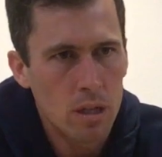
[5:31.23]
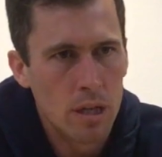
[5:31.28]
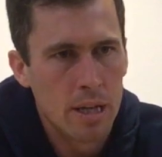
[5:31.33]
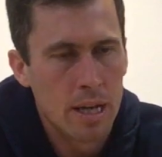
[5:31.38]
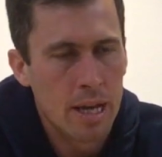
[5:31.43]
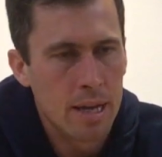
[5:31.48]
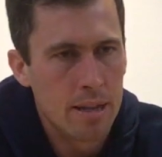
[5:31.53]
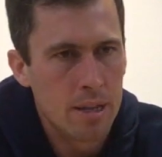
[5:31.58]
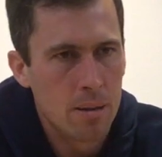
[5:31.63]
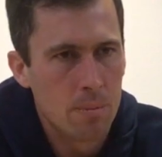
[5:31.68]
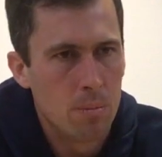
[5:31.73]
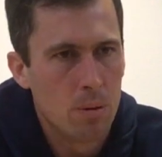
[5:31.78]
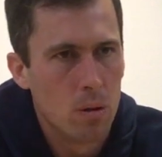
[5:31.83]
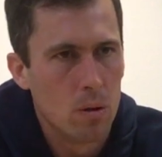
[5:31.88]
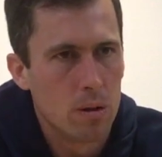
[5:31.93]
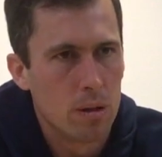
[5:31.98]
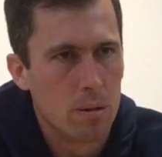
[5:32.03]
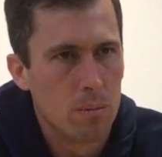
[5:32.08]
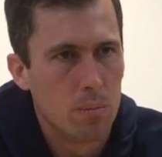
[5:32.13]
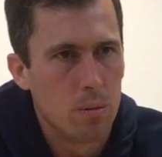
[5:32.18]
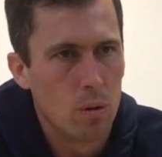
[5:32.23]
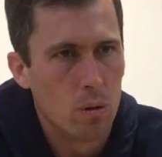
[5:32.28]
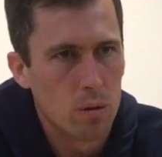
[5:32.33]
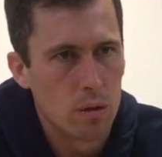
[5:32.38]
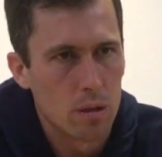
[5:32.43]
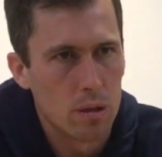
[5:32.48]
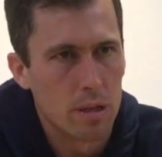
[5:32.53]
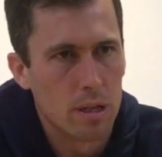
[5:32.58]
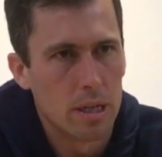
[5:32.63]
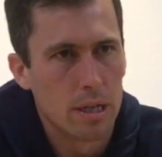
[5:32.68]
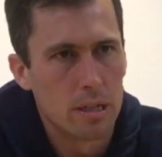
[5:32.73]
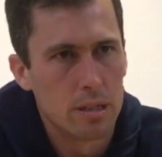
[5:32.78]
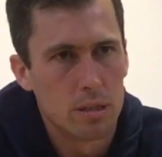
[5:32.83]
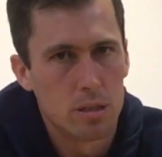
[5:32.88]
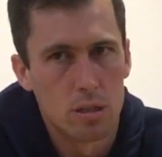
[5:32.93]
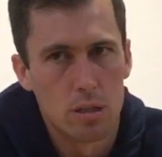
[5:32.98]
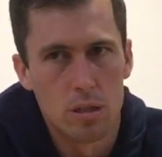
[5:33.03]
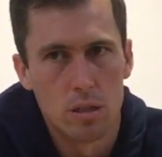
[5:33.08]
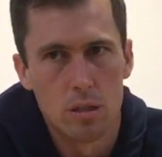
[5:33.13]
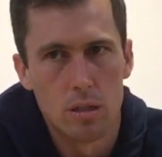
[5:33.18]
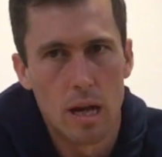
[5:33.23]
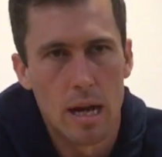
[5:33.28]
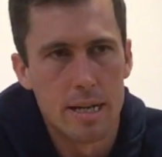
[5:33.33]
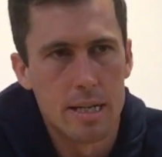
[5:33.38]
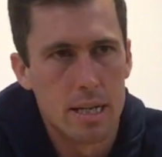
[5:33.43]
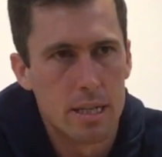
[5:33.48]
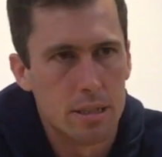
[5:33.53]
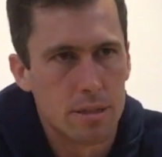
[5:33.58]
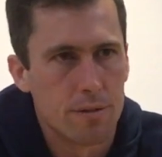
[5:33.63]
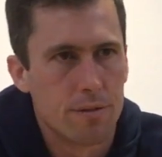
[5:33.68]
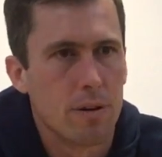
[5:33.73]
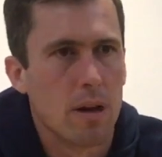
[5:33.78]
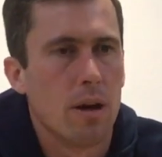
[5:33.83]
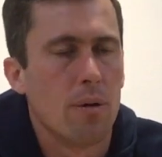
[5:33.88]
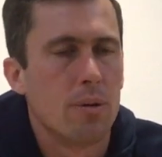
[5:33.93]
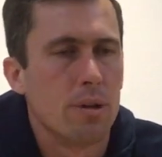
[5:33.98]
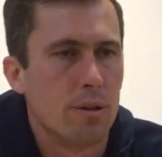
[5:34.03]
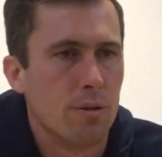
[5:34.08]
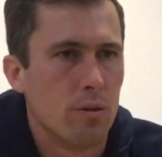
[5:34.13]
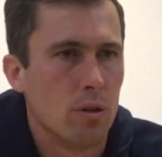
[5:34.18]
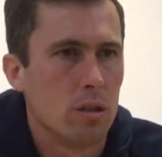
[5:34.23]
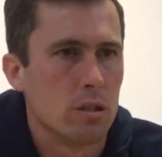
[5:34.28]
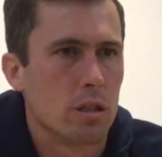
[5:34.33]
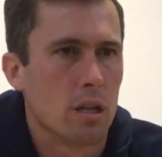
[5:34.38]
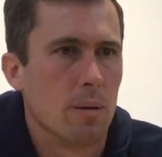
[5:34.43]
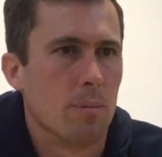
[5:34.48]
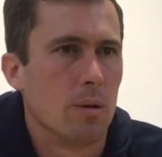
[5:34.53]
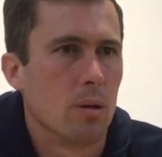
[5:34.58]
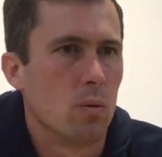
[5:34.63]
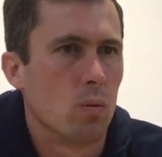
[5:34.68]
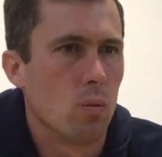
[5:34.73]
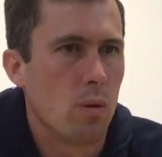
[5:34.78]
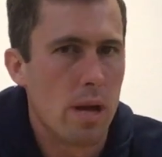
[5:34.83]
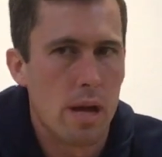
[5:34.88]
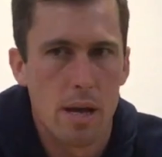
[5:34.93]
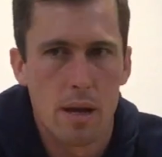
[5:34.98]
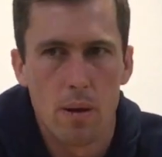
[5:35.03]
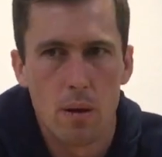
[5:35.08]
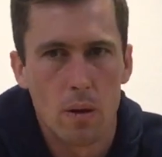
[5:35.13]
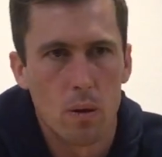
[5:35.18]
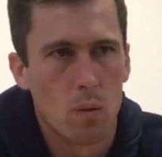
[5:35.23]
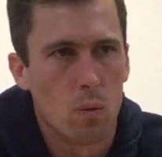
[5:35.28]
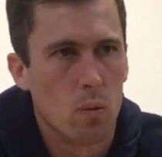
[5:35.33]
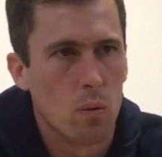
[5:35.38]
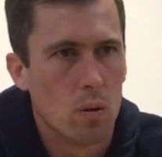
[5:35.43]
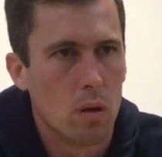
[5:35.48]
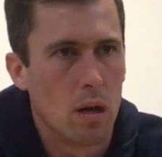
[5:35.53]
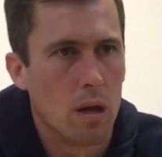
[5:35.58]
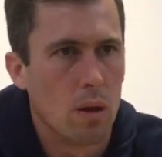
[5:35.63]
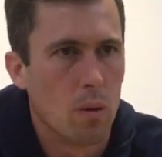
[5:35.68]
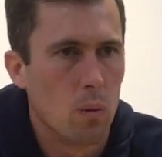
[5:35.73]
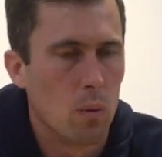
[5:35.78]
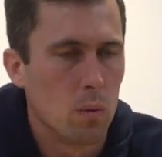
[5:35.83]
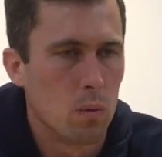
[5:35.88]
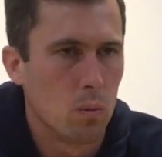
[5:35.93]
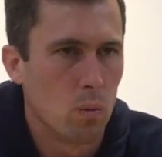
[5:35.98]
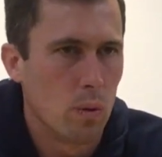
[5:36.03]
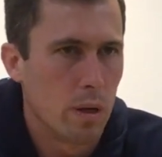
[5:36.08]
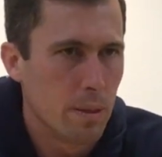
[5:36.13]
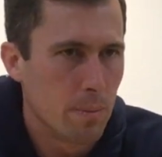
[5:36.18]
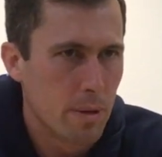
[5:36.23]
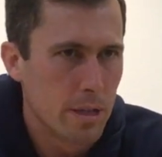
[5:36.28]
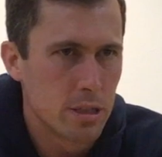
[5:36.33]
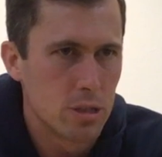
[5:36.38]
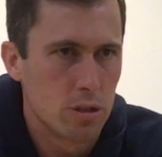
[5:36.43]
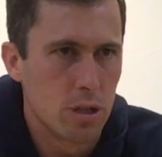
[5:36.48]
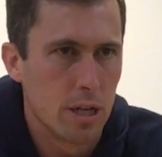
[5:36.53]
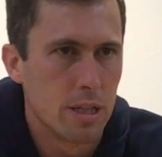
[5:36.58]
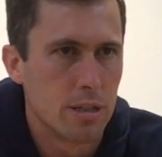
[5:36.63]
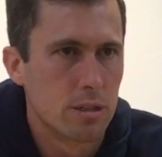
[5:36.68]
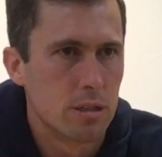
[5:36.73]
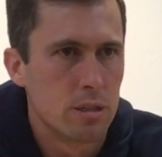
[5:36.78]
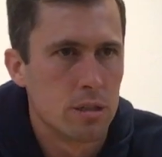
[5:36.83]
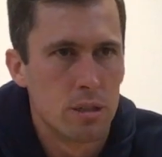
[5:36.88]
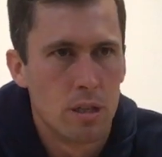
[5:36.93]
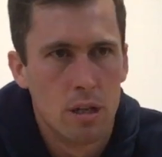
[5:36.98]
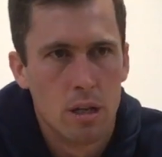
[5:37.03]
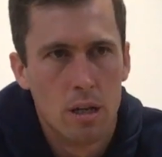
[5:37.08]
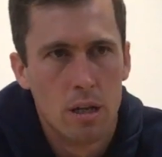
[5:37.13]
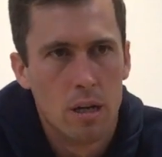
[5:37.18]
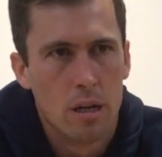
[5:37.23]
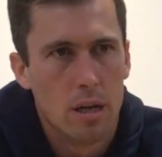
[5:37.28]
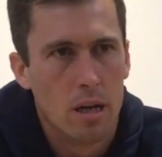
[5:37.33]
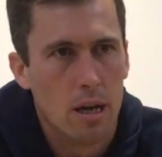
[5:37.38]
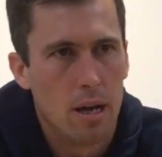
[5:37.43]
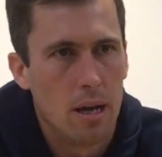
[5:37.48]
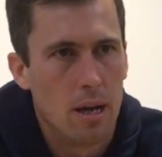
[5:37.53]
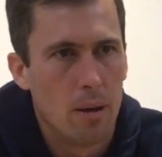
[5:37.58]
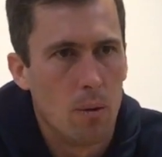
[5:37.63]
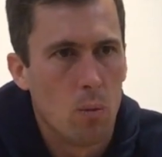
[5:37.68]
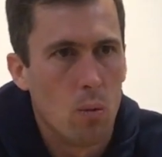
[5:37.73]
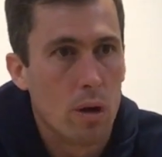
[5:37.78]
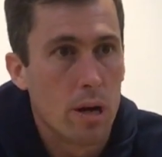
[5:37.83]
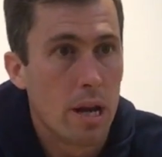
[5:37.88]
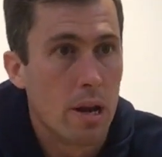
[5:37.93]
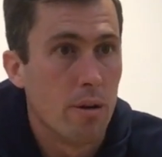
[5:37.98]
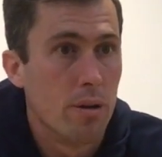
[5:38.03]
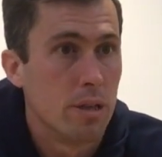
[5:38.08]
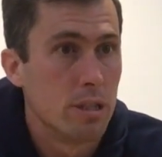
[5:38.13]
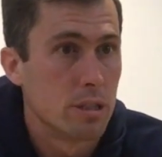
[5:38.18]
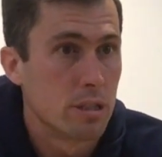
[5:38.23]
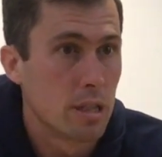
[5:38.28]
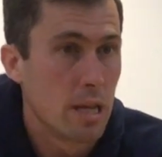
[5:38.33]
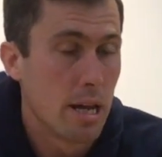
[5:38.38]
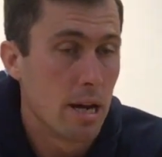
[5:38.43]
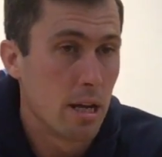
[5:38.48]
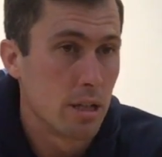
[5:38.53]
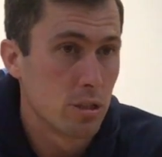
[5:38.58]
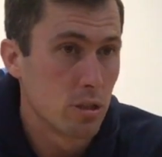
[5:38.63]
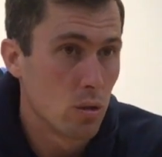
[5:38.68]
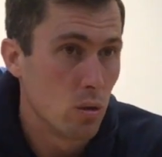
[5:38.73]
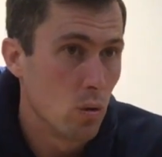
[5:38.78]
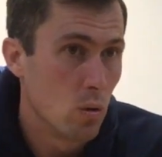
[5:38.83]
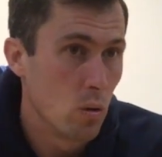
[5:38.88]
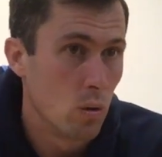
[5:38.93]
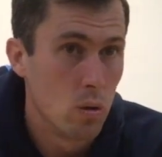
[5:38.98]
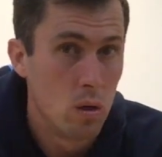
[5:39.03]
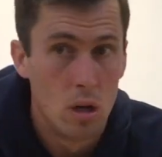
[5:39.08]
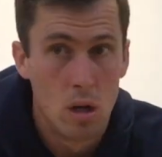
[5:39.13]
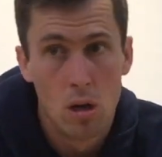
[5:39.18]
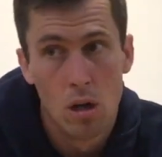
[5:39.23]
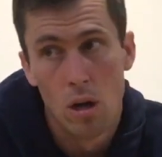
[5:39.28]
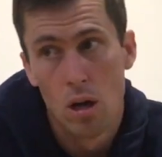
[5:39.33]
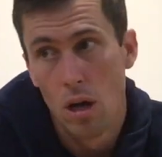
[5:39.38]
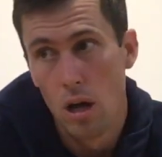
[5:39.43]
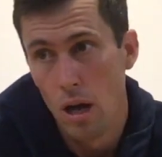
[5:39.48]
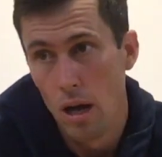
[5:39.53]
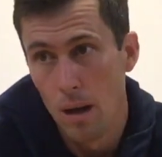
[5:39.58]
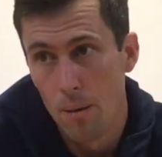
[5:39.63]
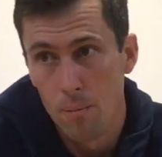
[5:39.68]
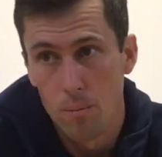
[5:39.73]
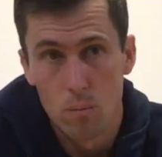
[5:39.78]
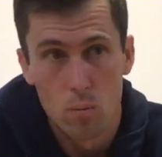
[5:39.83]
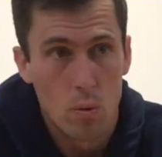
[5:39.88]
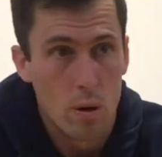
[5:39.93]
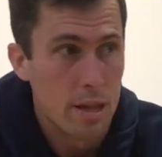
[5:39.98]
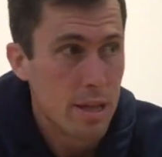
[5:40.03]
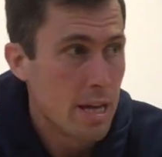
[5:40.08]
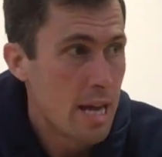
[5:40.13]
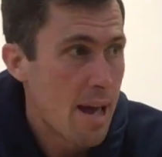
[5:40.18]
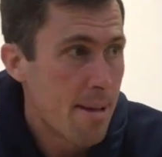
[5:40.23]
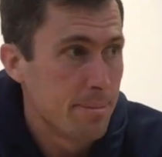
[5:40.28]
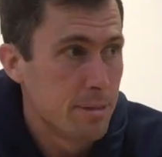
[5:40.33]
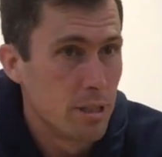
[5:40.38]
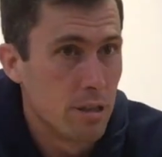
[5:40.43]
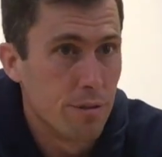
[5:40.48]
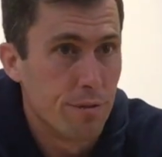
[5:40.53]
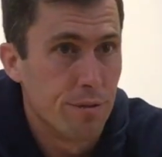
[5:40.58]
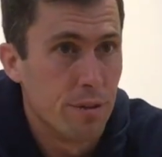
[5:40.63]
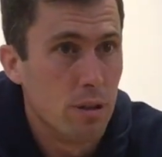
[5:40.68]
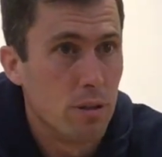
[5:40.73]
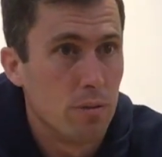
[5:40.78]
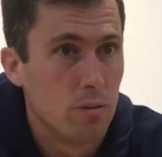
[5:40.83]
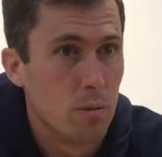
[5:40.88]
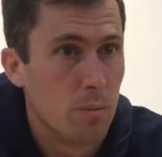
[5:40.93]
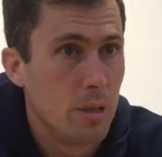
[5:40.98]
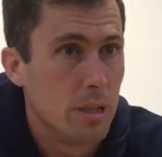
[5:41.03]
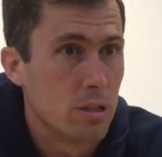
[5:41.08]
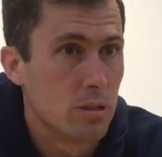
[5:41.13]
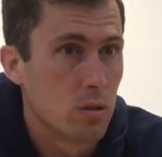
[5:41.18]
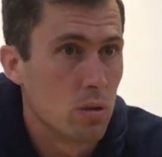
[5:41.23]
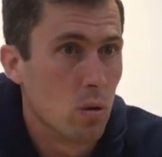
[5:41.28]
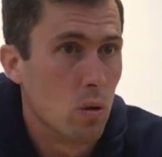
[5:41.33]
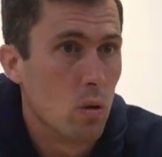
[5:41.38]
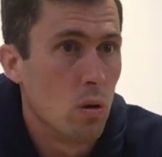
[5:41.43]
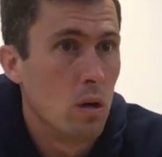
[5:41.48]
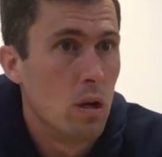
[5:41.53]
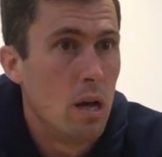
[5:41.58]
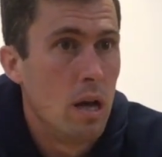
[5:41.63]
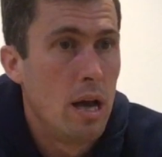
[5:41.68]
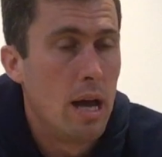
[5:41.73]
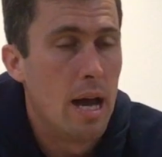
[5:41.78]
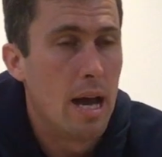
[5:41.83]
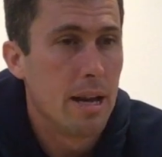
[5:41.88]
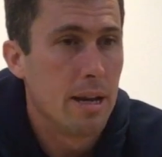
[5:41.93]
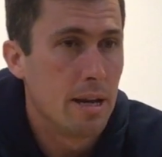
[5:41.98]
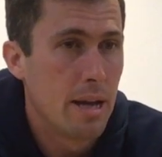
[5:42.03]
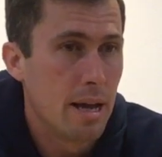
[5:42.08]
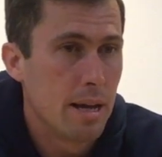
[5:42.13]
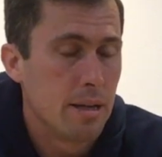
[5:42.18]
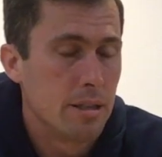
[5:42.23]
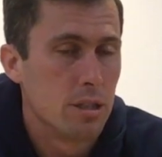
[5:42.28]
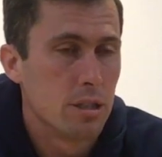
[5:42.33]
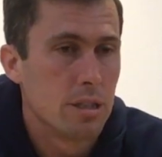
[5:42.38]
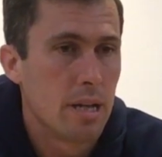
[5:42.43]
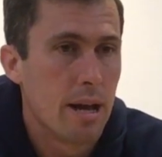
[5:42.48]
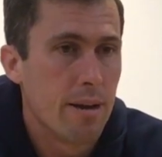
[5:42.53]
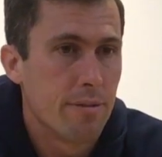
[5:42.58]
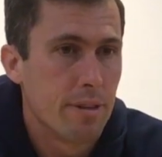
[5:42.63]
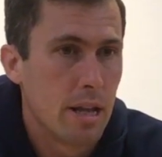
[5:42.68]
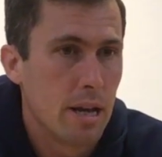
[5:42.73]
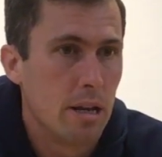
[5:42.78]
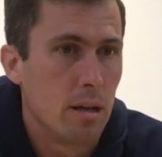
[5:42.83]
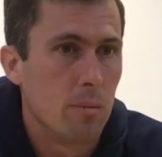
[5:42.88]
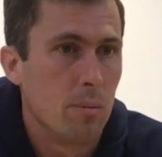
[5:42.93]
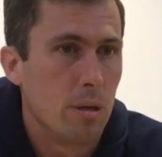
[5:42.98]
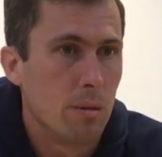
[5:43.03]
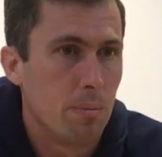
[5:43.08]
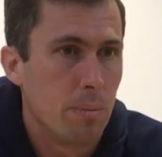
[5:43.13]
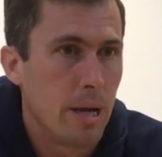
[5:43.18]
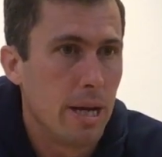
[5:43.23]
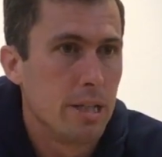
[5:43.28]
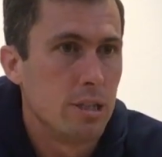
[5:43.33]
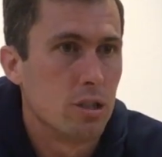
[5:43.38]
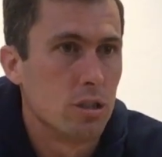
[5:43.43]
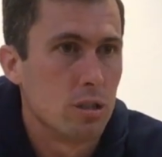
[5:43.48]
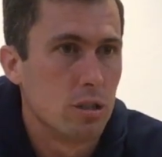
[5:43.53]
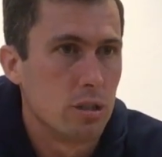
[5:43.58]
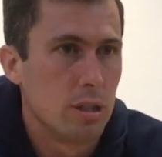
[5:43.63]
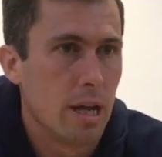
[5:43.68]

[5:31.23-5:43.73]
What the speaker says: Again, the important thing is to identify when you first come in where are my strengths, what areas can I score, where the gaps in the field for me to score, and just have that little bit of patience.